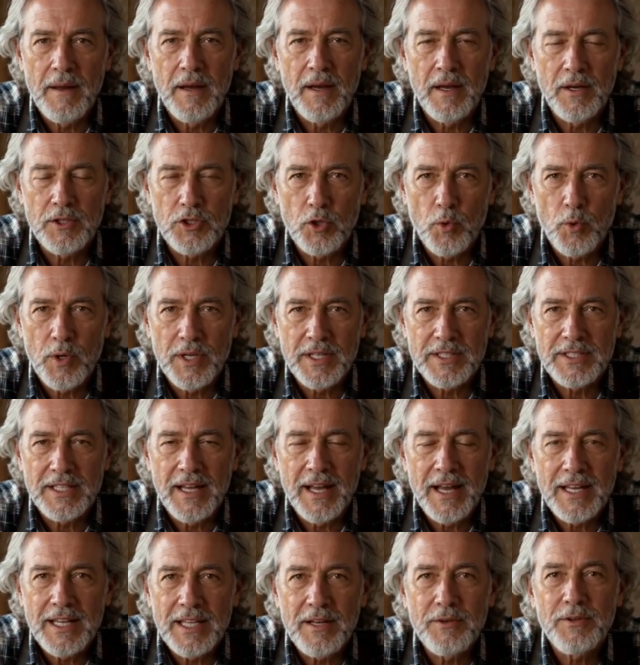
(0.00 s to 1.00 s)
So what does
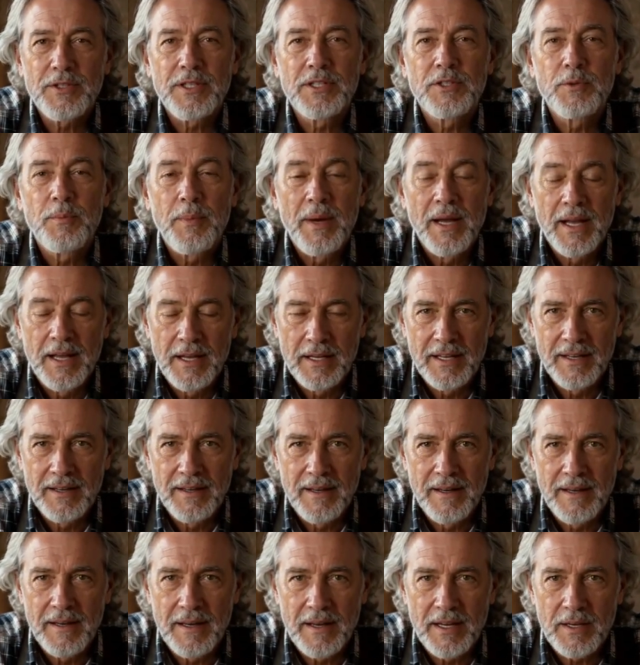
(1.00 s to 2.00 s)
any of this mean
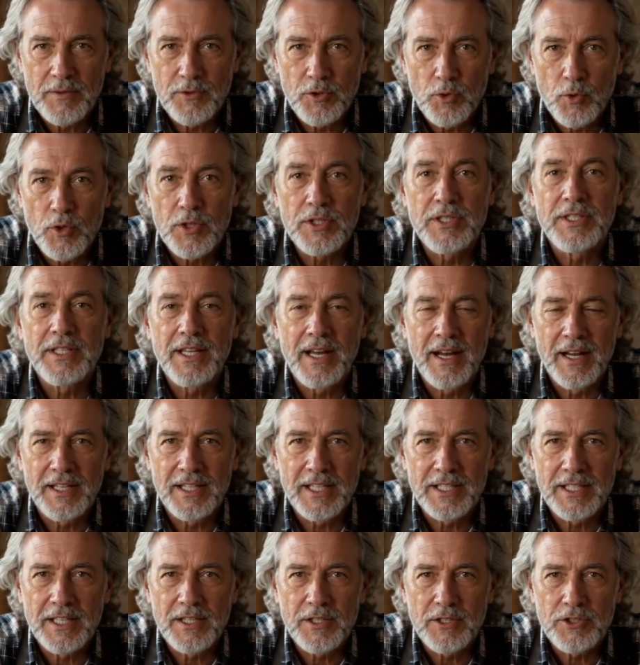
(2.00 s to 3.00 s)
if you are
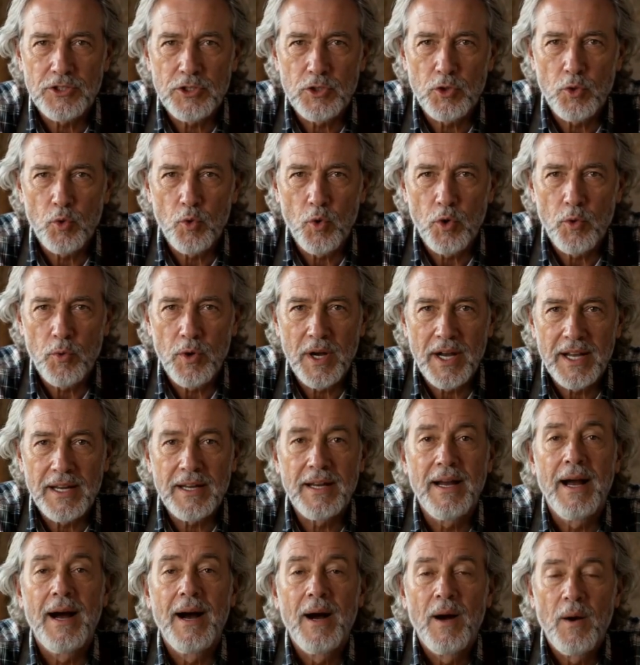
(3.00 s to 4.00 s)
standing in a store right
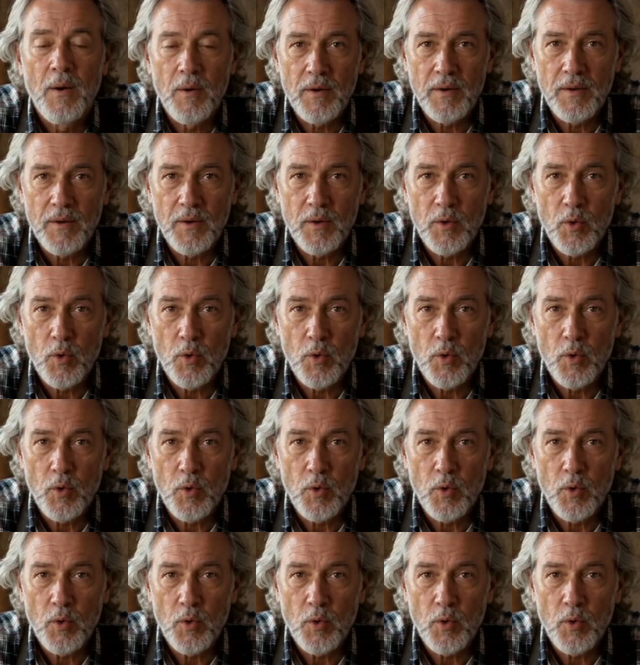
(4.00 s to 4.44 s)
now